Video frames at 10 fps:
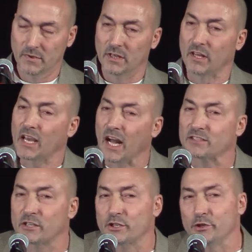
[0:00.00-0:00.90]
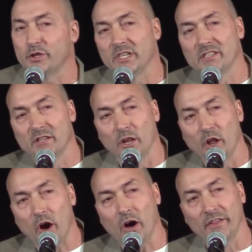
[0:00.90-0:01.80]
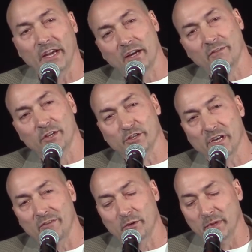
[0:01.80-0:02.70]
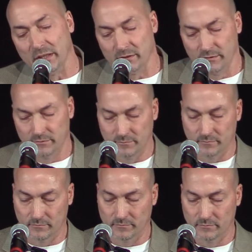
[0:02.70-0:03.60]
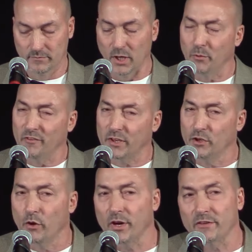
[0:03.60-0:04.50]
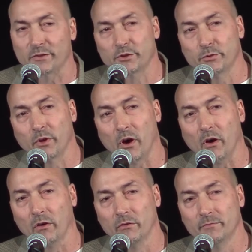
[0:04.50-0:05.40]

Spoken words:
The Constitution is the law that governs government, and we've ignored it for too long.